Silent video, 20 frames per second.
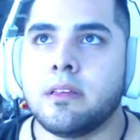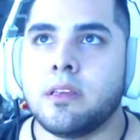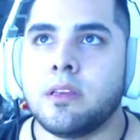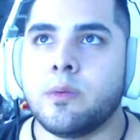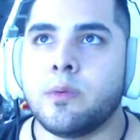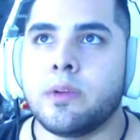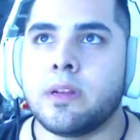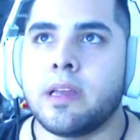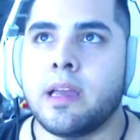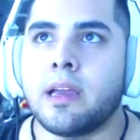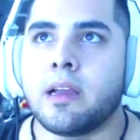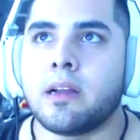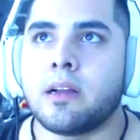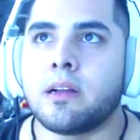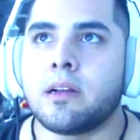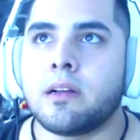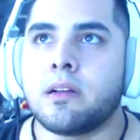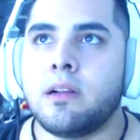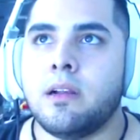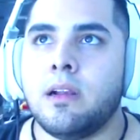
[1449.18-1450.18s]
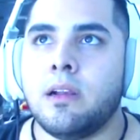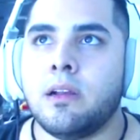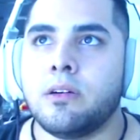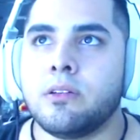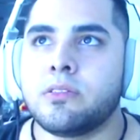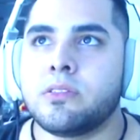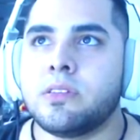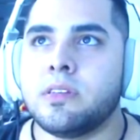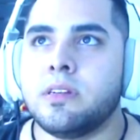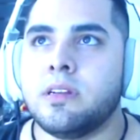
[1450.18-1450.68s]
you would get
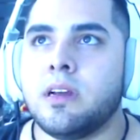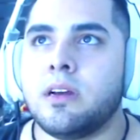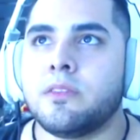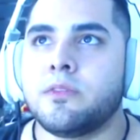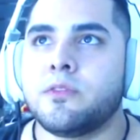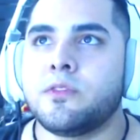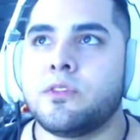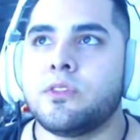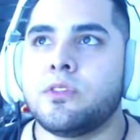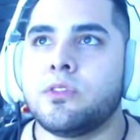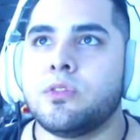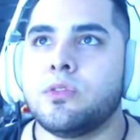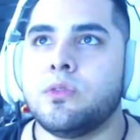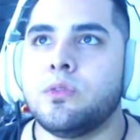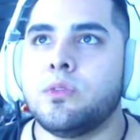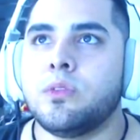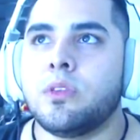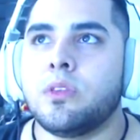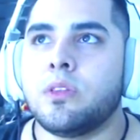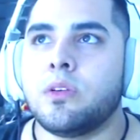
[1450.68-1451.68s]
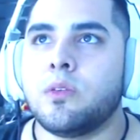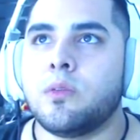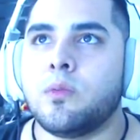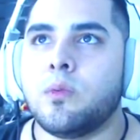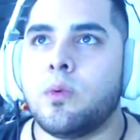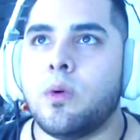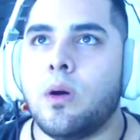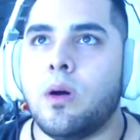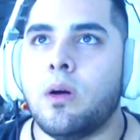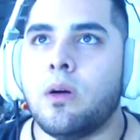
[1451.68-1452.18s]
close enough to the
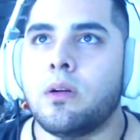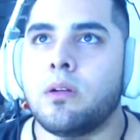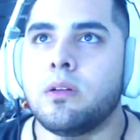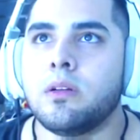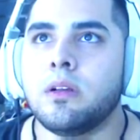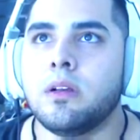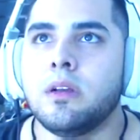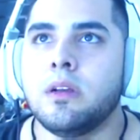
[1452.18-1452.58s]
wall.